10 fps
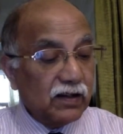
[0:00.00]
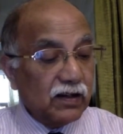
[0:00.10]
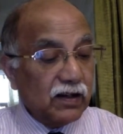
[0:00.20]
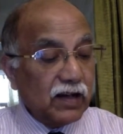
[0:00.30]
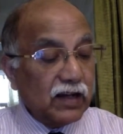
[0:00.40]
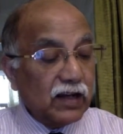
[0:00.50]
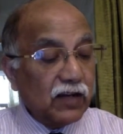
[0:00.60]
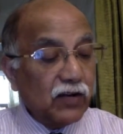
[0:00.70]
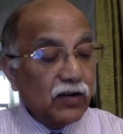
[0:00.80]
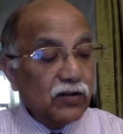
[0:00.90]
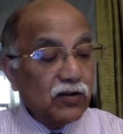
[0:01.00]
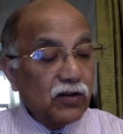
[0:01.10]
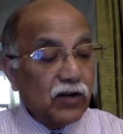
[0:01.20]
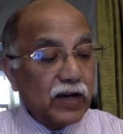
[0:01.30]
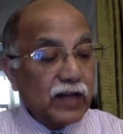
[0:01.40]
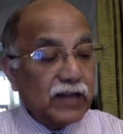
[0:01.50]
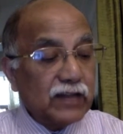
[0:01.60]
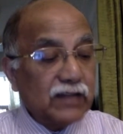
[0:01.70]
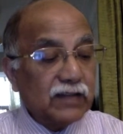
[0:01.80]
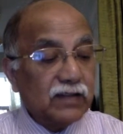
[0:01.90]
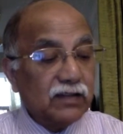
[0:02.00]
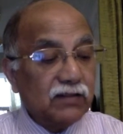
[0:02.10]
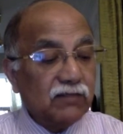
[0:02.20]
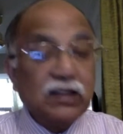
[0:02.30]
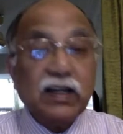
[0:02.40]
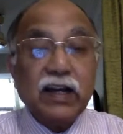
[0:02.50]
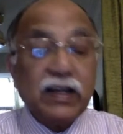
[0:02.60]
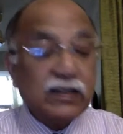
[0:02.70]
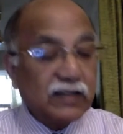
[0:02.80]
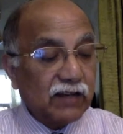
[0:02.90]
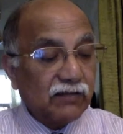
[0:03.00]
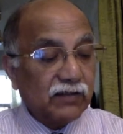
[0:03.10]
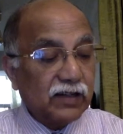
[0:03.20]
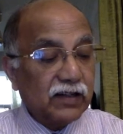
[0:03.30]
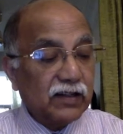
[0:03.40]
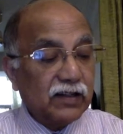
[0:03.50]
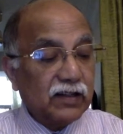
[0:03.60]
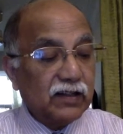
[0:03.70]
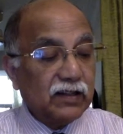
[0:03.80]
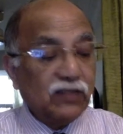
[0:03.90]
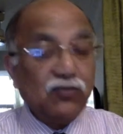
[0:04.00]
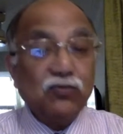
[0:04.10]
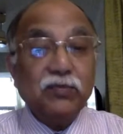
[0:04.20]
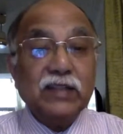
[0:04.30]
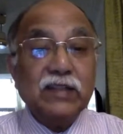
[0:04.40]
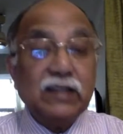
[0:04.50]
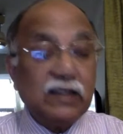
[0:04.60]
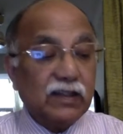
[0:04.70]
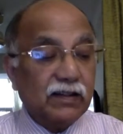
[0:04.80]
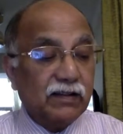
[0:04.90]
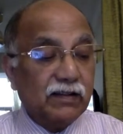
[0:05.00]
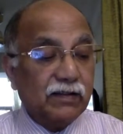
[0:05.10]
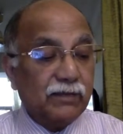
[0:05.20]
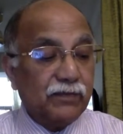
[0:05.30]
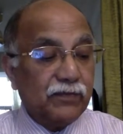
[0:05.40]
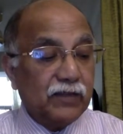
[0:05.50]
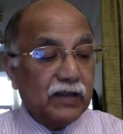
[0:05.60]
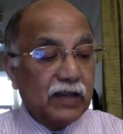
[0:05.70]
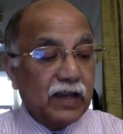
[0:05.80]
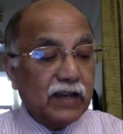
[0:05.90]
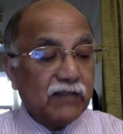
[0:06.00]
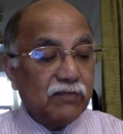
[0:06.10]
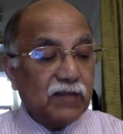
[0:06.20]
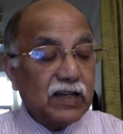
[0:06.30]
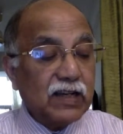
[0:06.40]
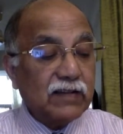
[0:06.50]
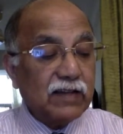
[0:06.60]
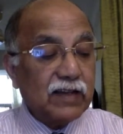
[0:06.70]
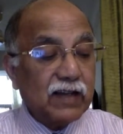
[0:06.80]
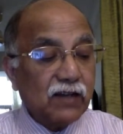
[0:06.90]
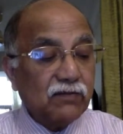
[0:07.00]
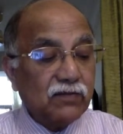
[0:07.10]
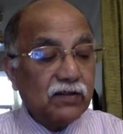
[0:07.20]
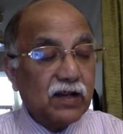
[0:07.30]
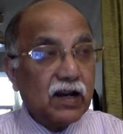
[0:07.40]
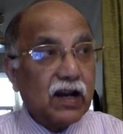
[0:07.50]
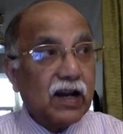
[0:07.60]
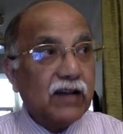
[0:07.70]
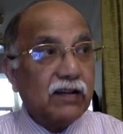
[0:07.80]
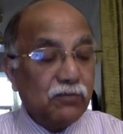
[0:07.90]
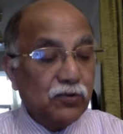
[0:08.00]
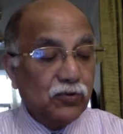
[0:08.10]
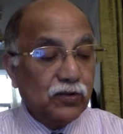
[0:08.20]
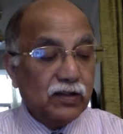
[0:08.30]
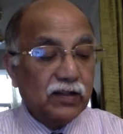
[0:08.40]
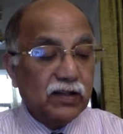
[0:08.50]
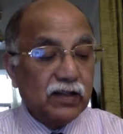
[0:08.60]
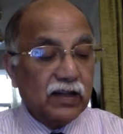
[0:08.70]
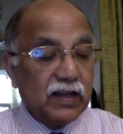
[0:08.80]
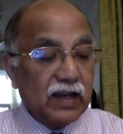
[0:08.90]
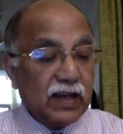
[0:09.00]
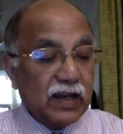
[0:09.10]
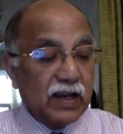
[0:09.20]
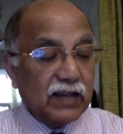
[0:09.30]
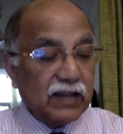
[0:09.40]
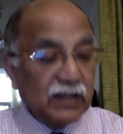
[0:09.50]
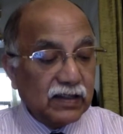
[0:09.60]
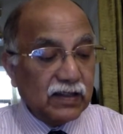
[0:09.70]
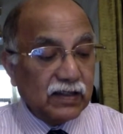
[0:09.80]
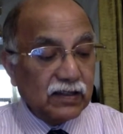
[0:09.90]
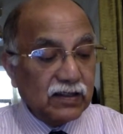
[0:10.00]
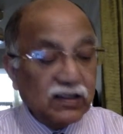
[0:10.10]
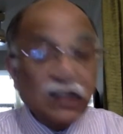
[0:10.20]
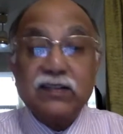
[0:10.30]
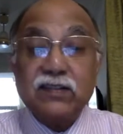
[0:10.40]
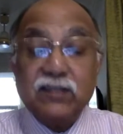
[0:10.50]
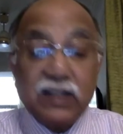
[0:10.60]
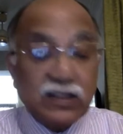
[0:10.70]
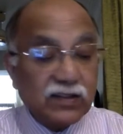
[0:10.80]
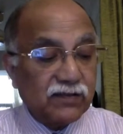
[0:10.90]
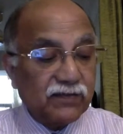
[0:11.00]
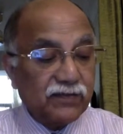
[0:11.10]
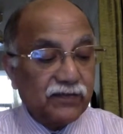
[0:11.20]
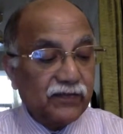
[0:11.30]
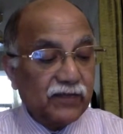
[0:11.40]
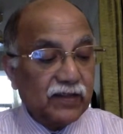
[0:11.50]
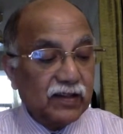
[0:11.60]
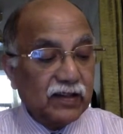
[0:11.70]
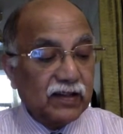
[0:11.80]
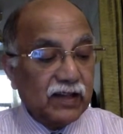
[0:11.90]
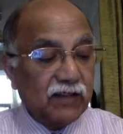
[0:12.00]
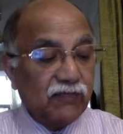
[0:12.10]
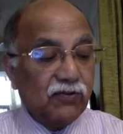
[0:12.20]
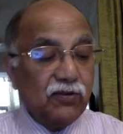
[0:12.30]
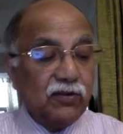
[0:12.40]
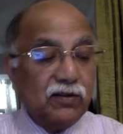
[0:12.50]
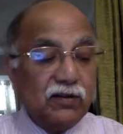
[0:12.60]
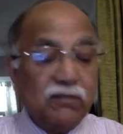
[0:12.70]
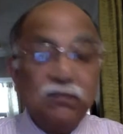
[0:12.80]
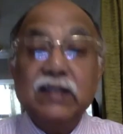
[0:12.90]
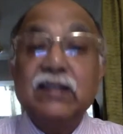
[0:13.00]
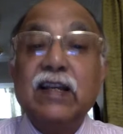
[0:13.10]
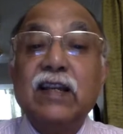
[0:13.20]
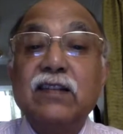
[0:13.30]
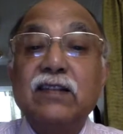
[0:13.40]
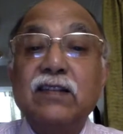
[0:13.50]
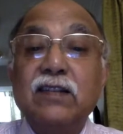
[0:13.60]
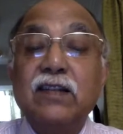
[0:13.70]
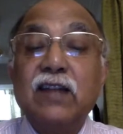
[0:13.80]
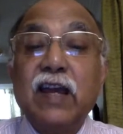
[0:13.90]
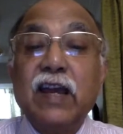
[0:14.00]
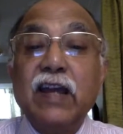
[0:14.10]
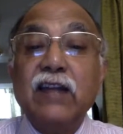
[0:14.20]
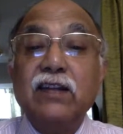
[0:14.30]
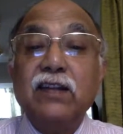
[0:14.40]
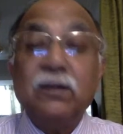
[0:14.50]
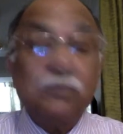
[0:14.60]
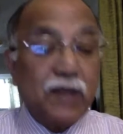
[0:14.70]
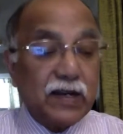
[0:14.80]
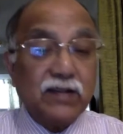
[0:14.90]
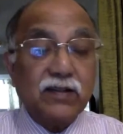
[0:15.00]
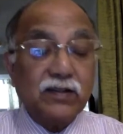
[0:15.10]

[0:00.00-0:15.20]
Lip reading: And anoint your eyes with eye salve, that you may see. As many as I love, I rebuke and chasten. Therefore, be zealous and repent.